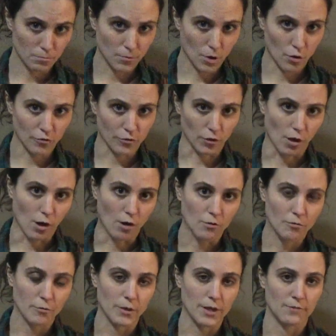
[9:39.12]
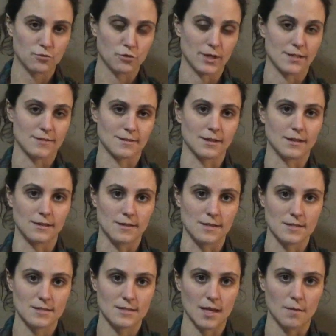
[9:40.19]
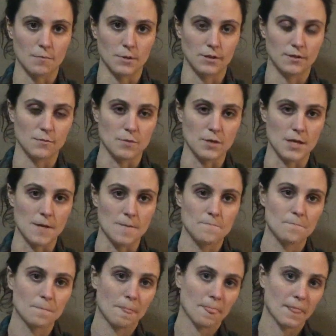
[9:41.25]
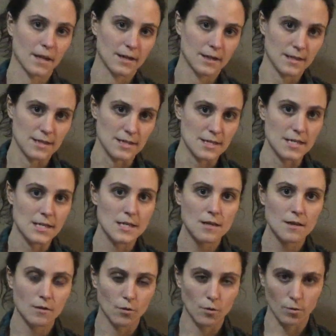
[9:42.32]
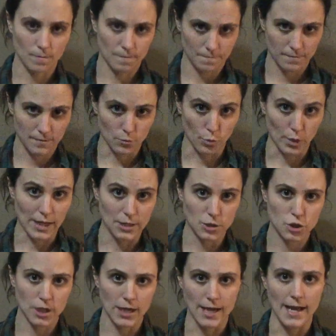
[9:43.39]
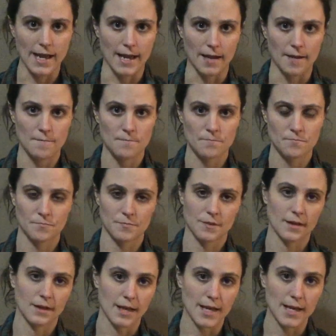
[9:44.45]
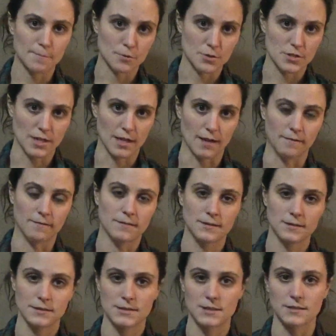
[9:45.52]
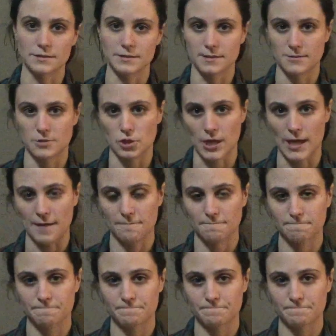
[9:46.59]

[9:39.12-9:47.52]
overall, we have translated this statement to be E, wedge A, ampersand, tilde J.